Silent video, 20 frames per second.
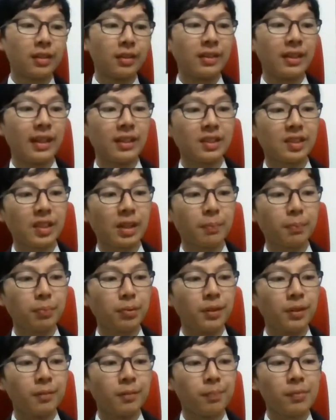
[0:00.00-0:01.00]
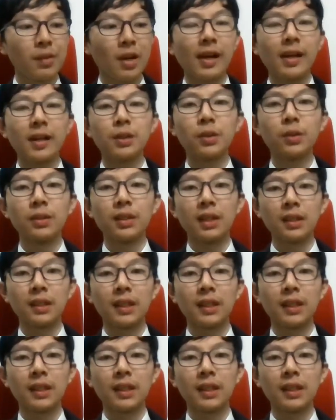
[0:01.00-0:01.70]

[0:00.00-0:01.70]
Next up, Grand Hotel.